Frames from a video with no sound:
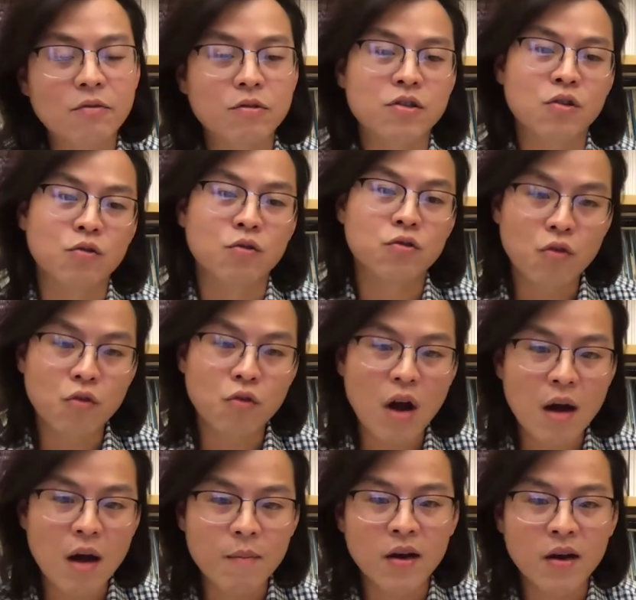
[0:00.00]
there was no
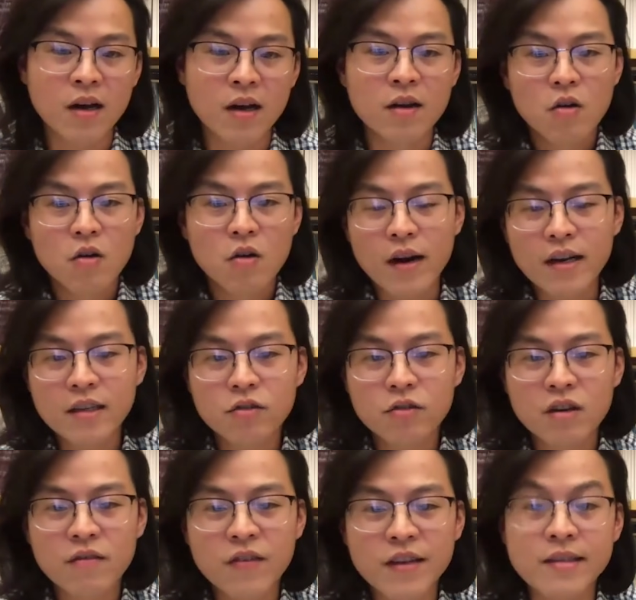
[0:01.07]
trauma or any
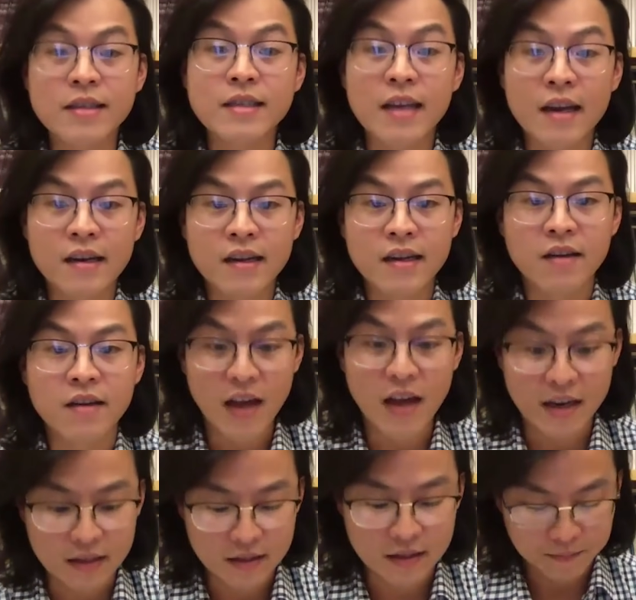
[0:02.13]
sort of inciting
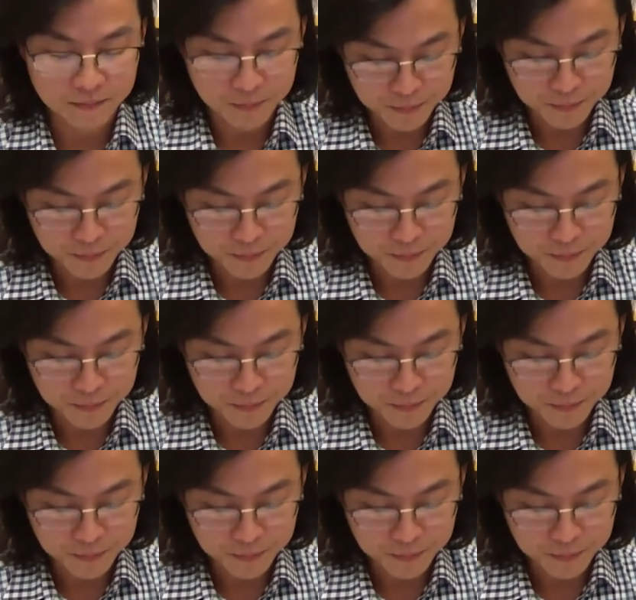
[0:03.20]
event